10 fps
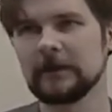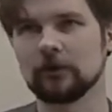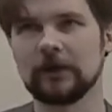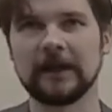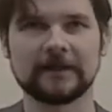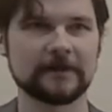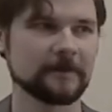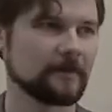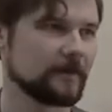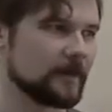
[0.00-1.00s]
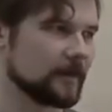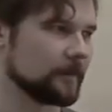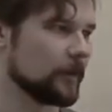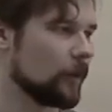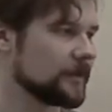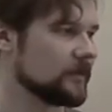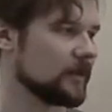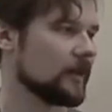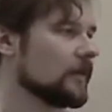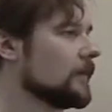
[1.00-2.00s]
to get the
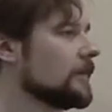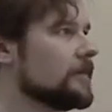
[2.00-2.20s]
optimal